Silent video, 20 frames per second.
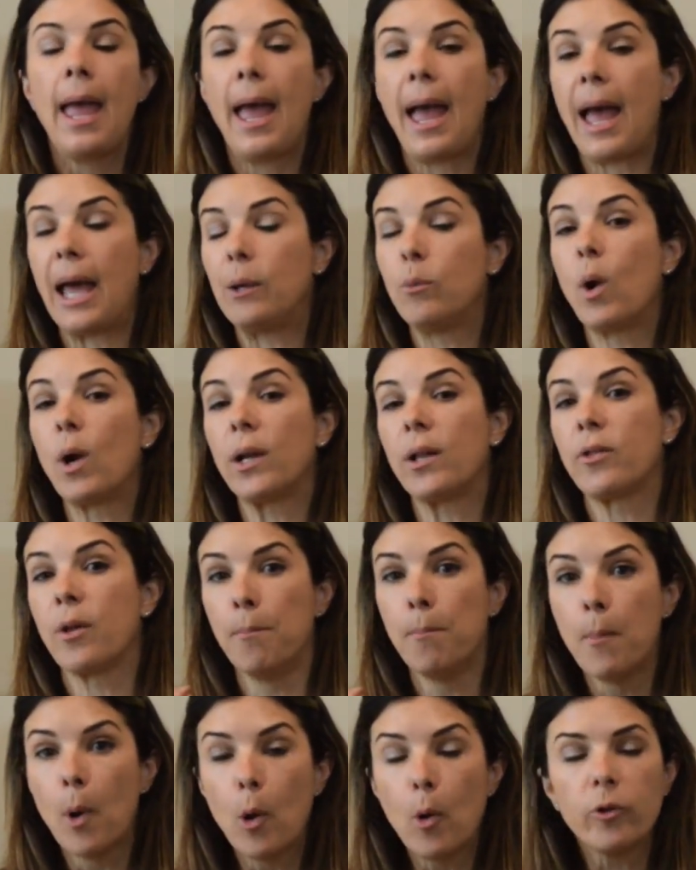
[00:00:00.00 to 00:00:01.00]
And one of
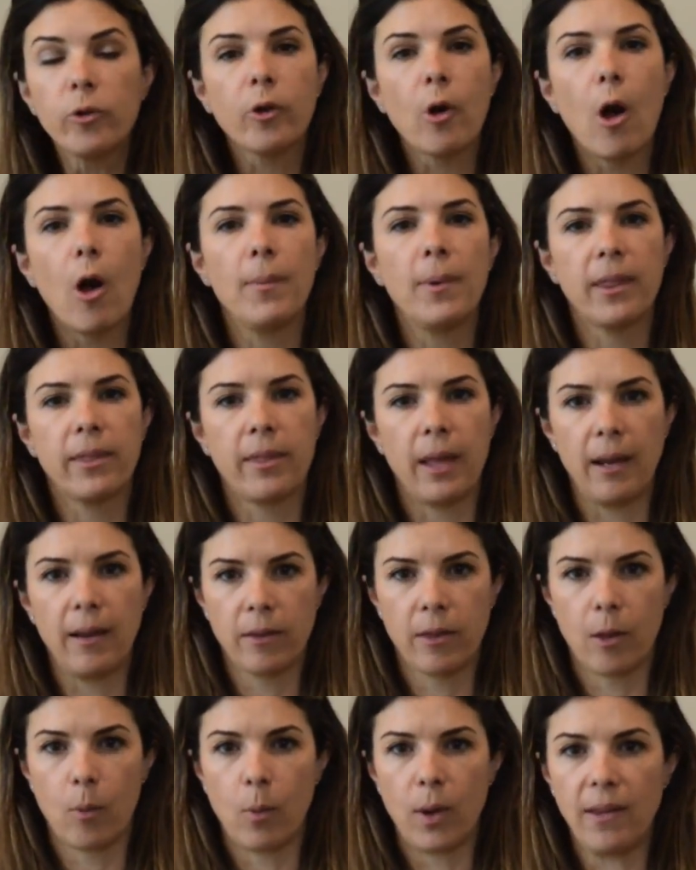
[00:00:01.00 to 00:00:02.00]
the most common
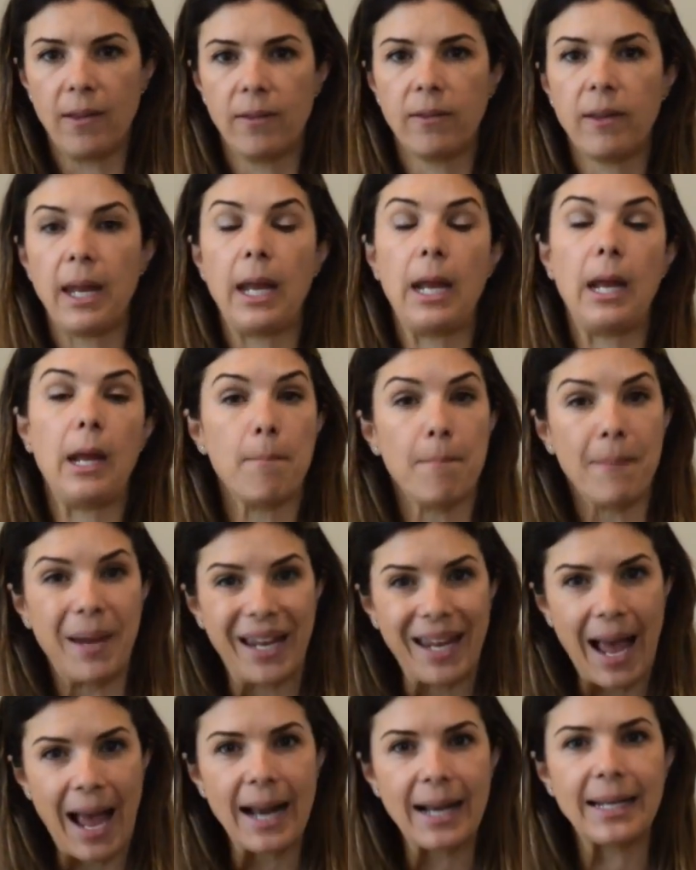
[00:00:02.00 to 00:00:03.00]
things that we see
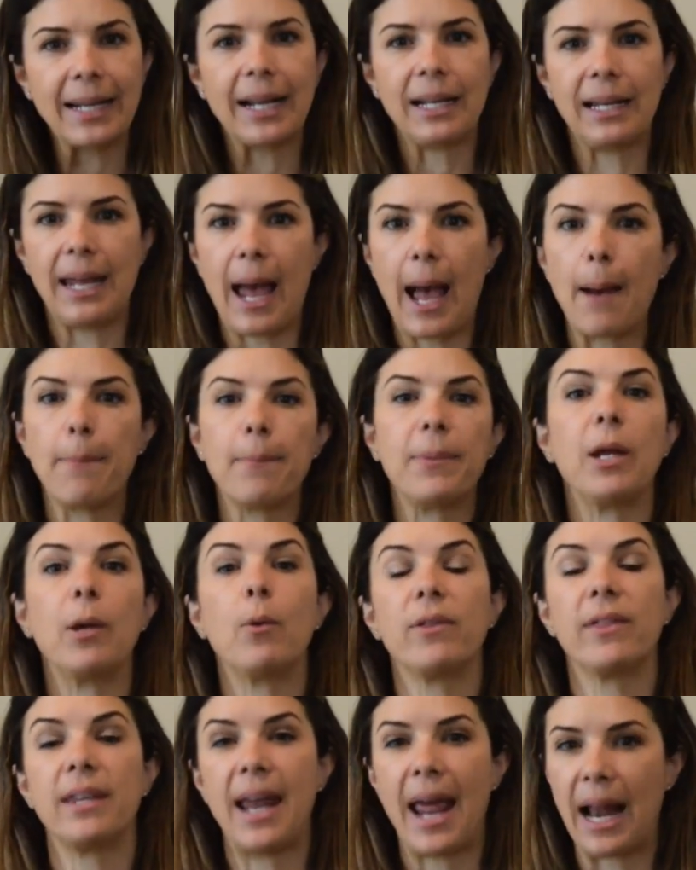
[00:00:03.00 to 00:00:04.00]
mechanically
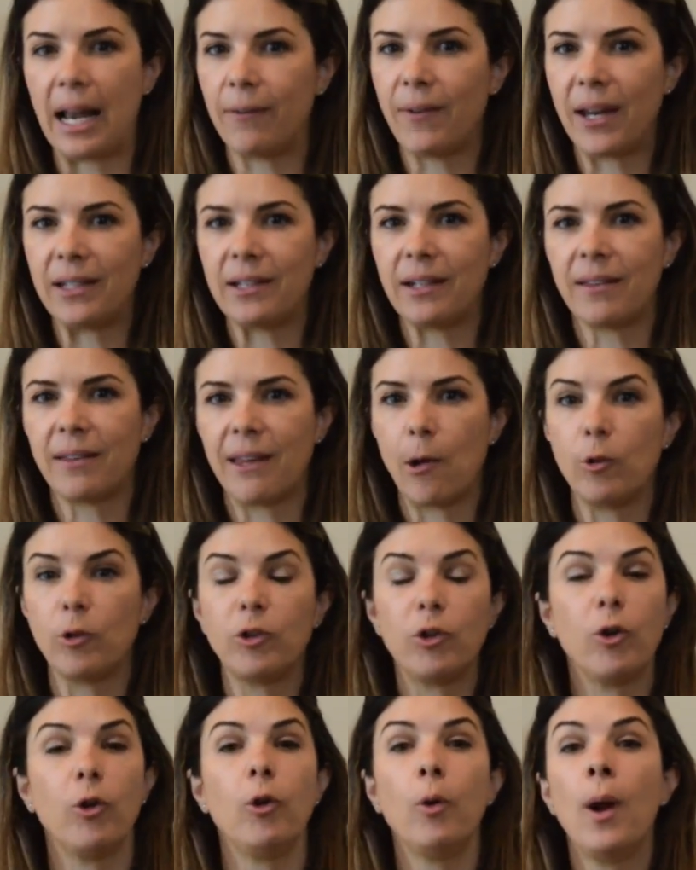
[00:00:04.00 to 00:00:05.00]
happening with an elevated
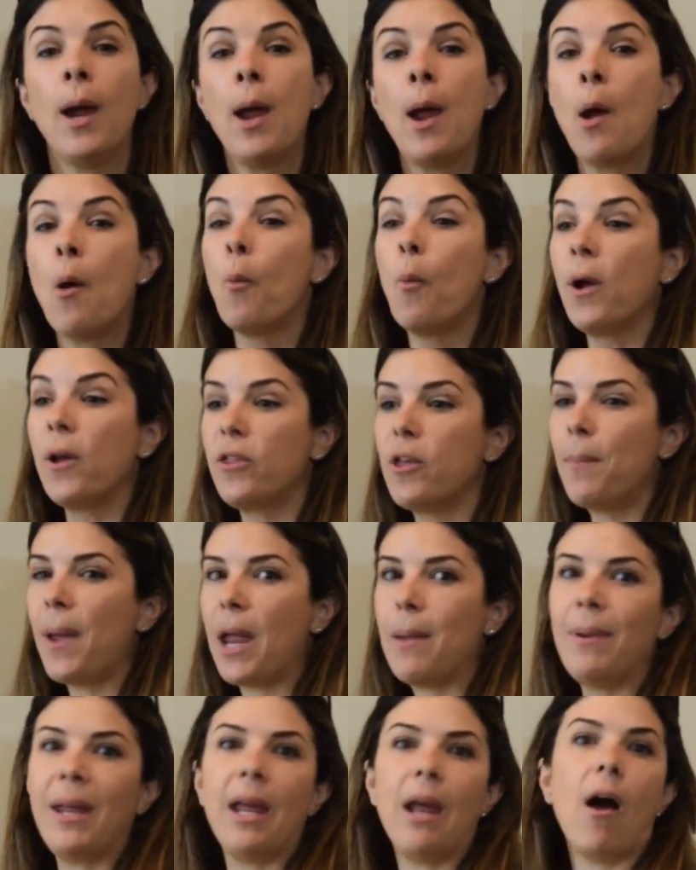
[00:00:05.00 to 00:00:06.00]
CO2, with a
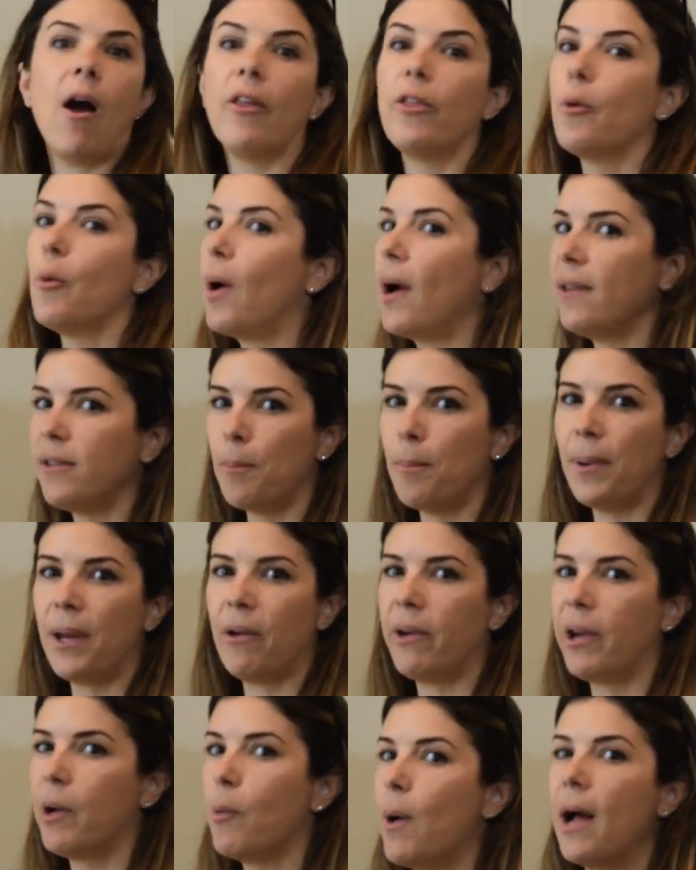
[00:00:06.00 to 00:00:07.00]
baby otherwise
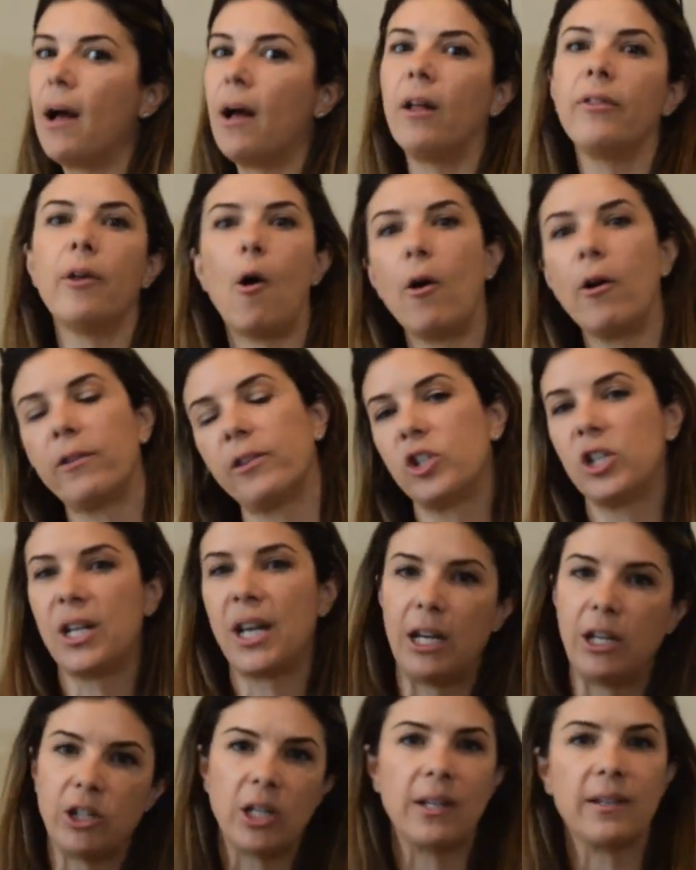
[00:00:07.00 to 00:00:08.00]
appearing well, the
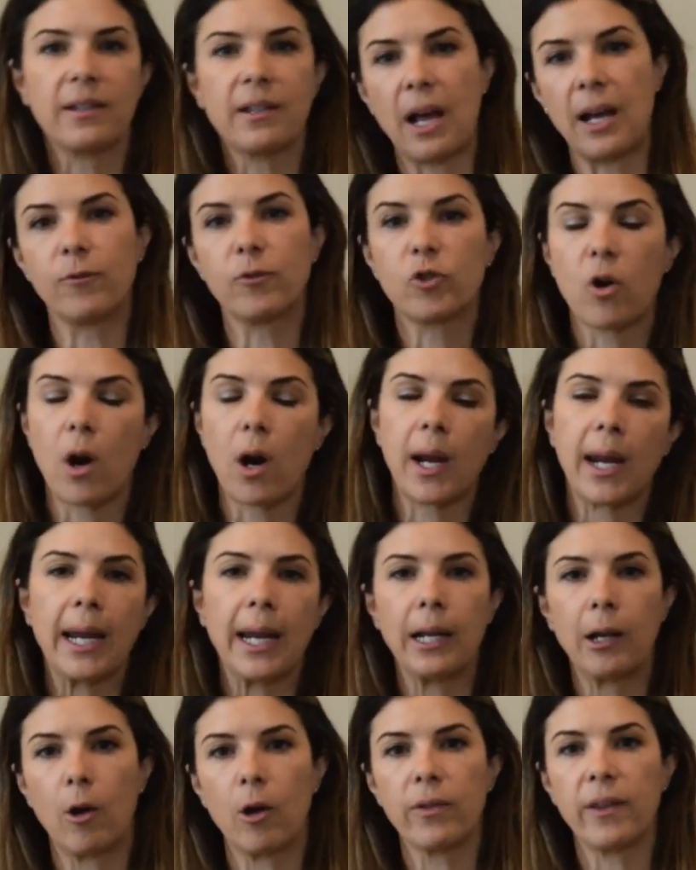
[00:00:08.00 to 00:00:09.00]
oxygenation is kind of trucking
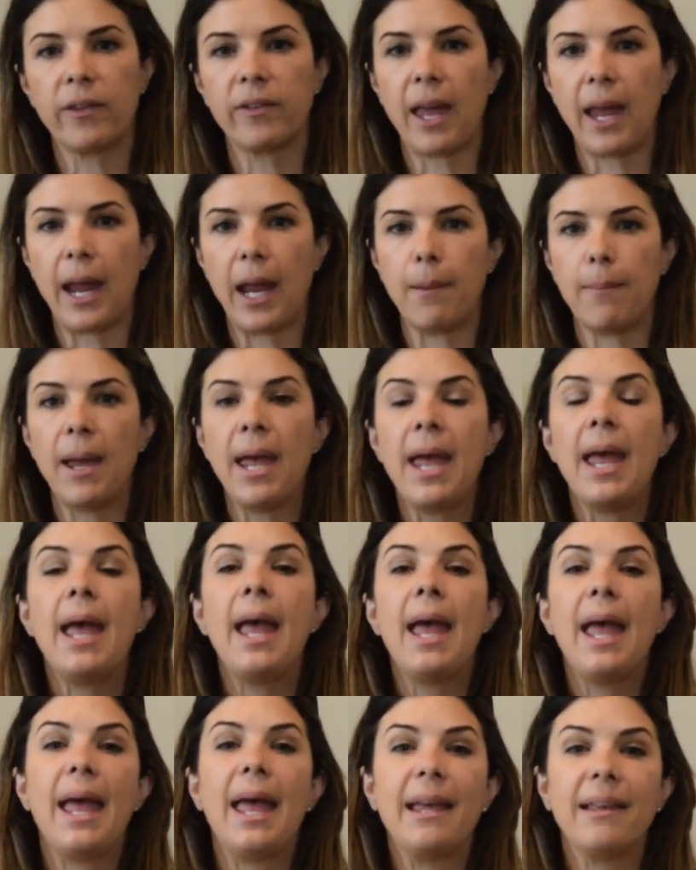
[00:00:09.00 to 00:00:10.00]
along the same,
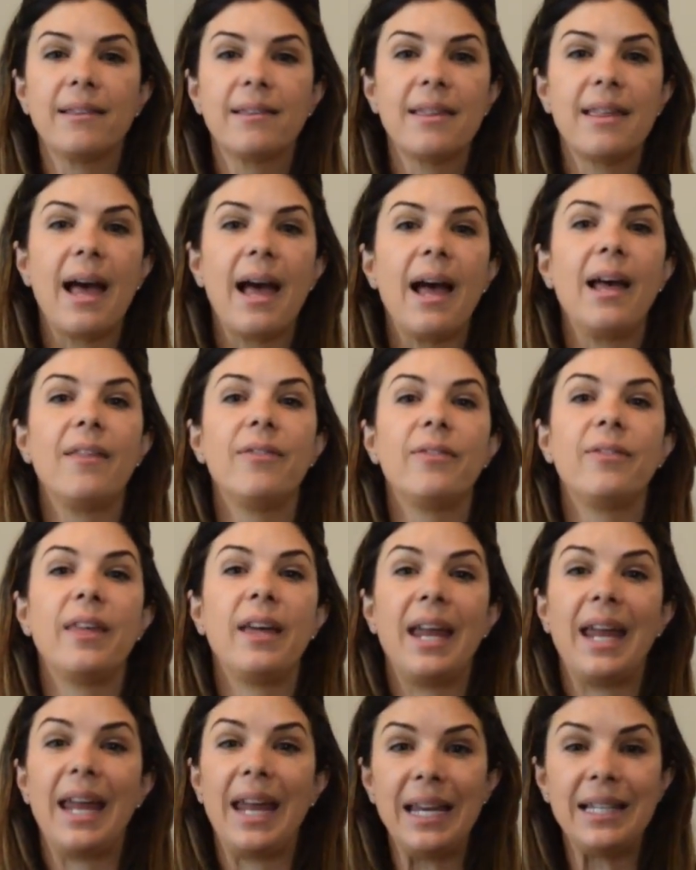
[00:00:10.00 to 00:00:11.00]
is that the
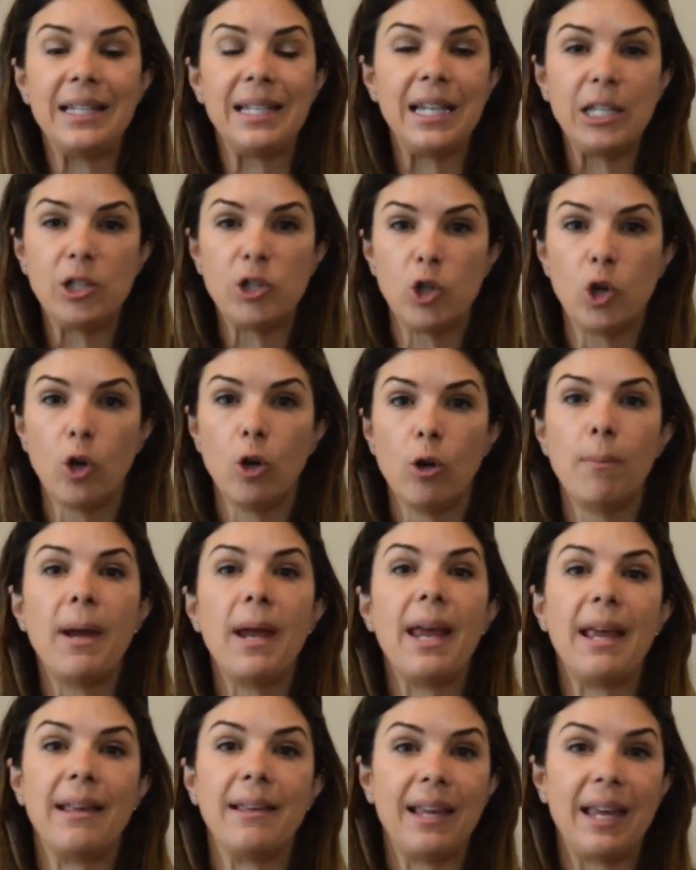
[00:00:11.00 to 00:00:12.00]
ET
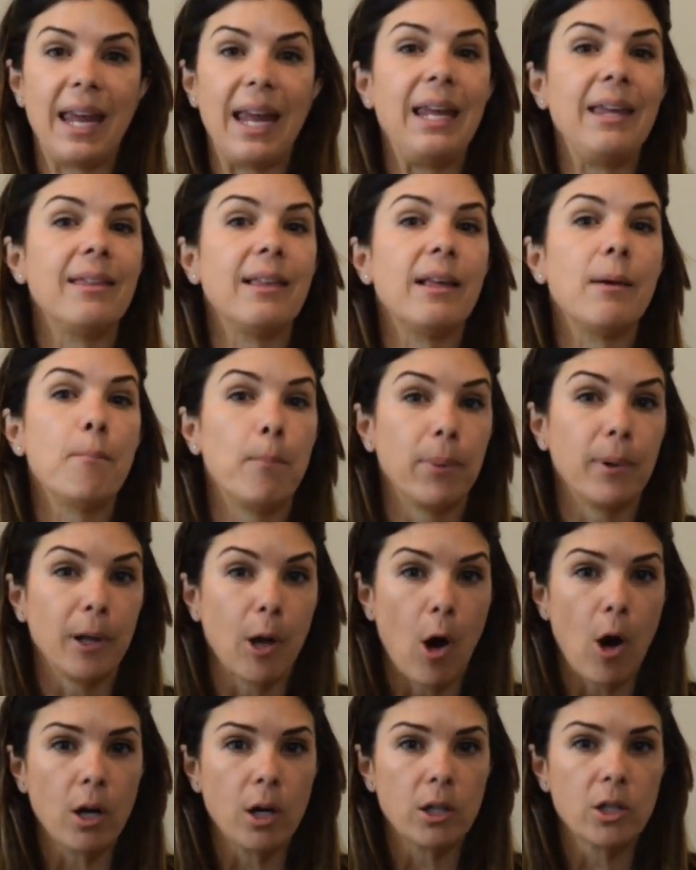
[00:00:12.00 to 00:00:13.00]
tube is either
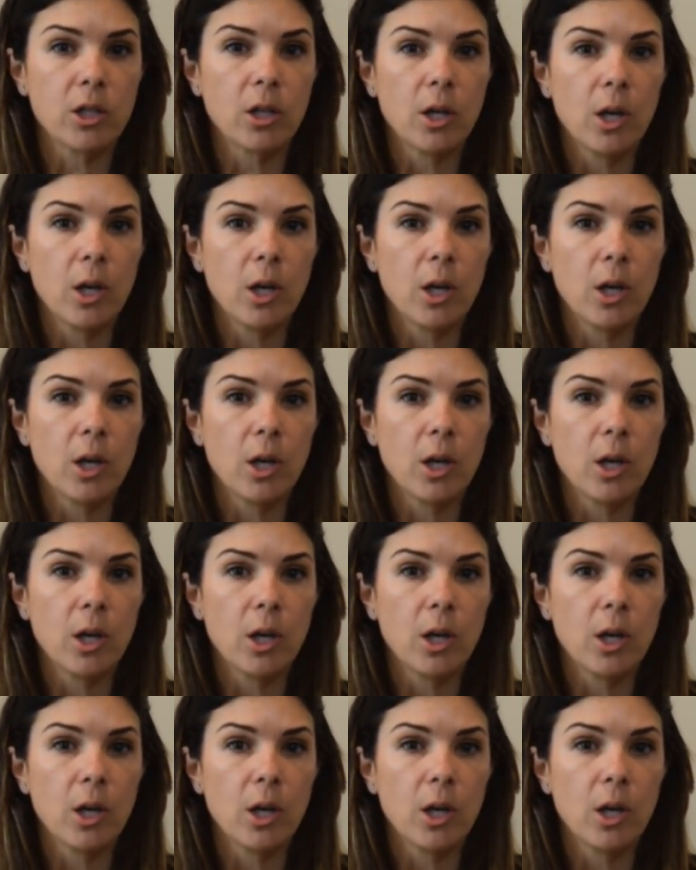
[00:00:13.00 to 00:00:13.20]
blocked